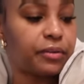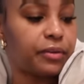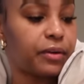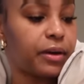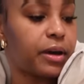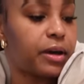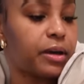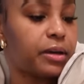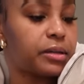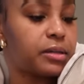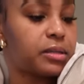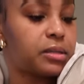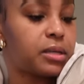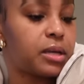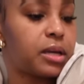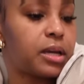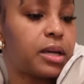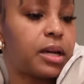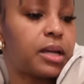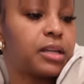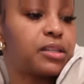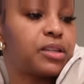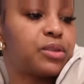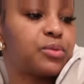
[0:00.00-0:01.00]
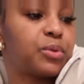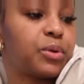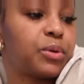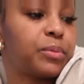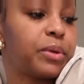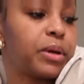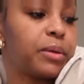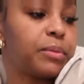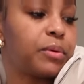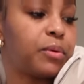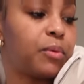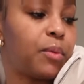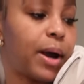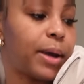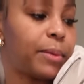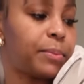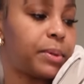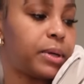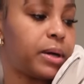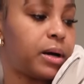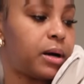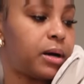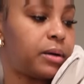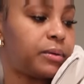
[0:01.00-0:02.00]
fast and I just want to be able to wipe
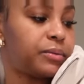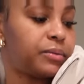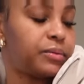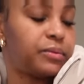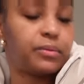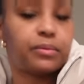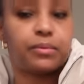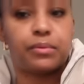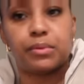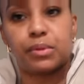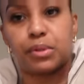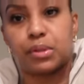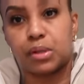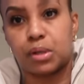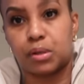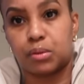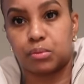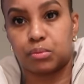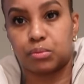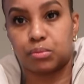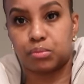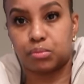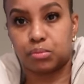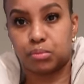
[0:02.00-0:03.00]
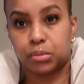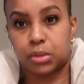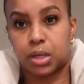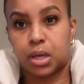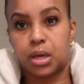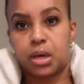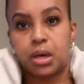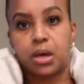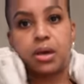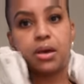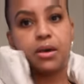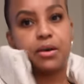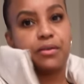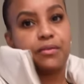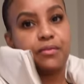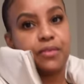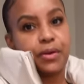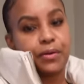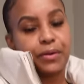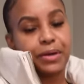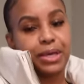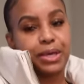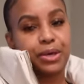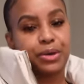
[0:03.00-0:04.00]
it off. So
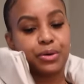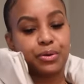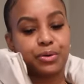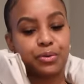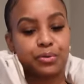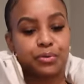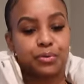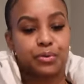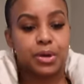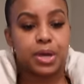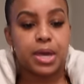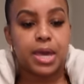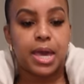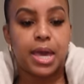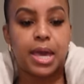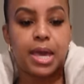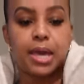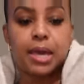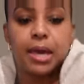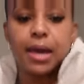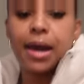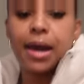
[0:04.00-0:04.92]
very cute. And